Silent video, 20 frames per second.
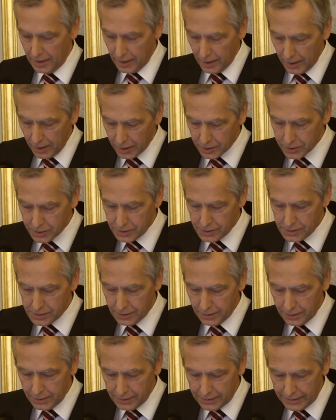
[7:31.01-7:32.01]

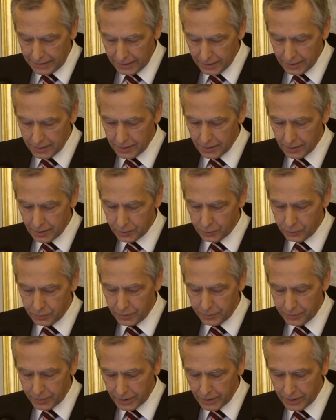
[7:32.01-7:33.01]
actions intending to
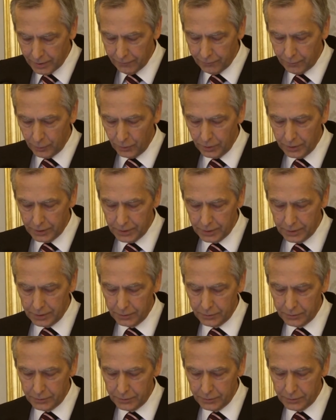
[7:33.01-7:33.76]
deprive political